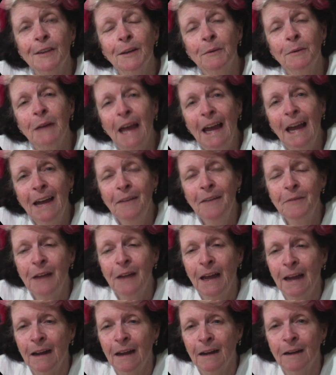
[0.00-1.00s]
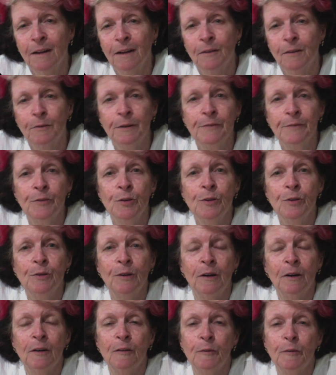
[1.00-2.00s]
we have our review
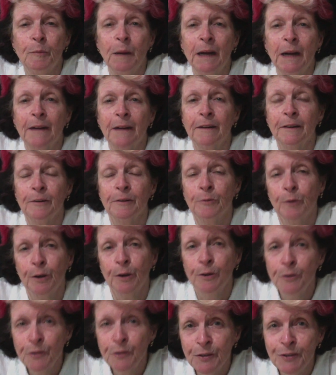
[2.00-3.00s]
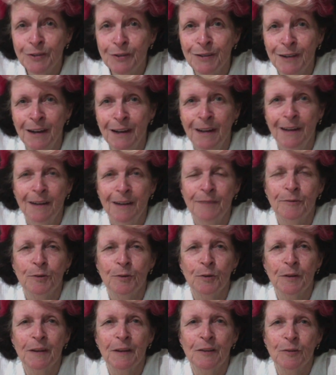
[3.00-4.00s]
of bark and roses for
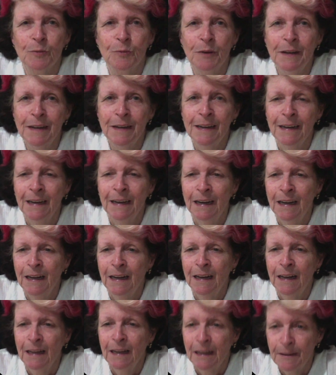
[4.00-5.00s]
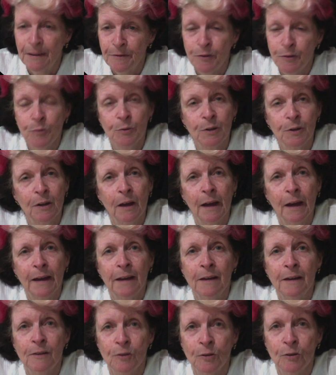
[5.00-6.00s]
this week. If you would like
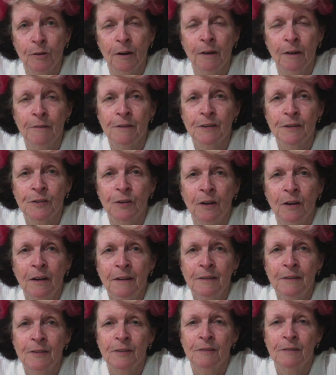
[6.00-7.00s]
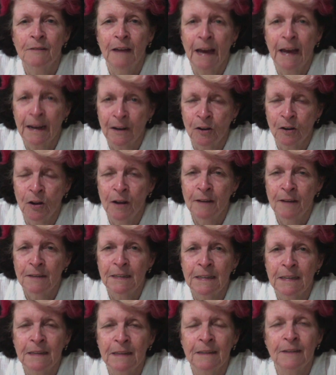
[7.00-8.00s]
your own designs analysed
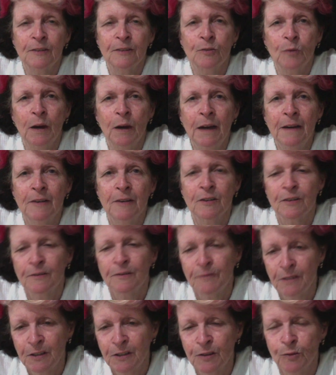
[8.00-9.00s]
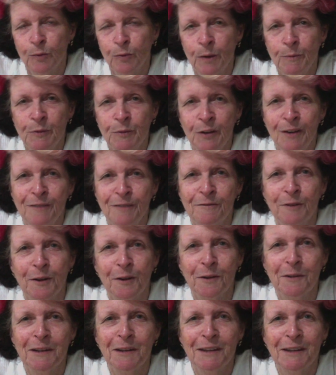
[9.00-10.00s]
in this way, just visit the website, follow
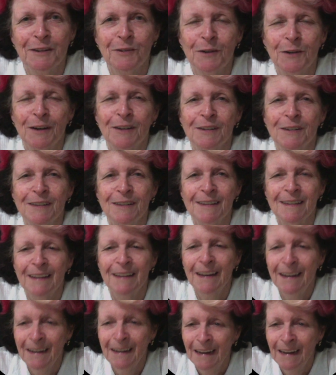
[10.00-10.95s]
the instructions there.